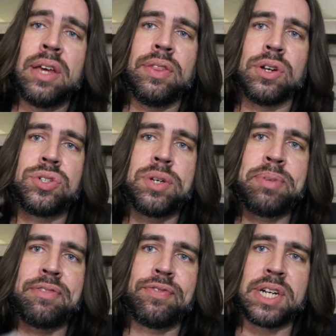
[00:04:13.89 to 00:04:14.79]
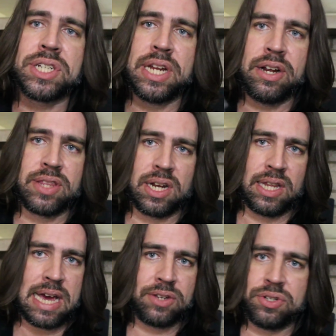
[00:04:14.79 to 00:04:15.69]
there should be friction here that
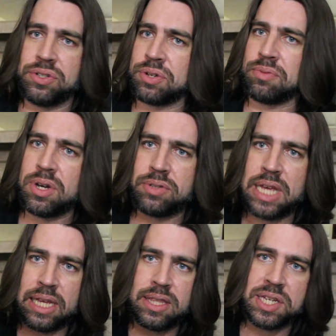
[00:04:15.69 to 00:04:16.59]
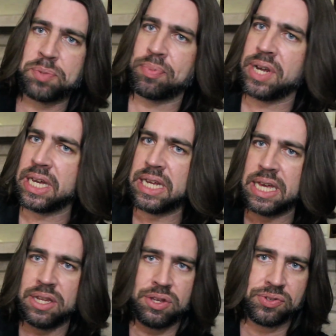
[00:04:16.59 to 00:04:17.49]
allows you to rotate this, bring it
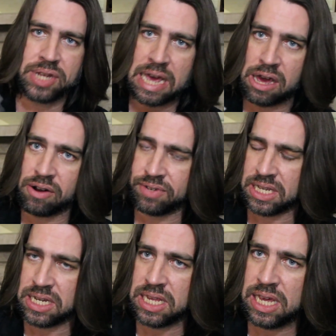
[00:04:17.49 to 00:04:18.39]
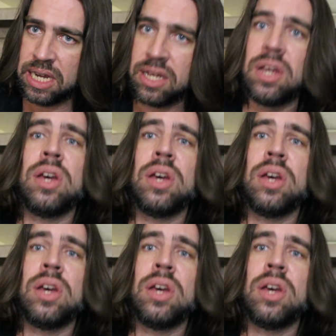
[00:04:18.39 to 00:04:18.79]
in, use it however you need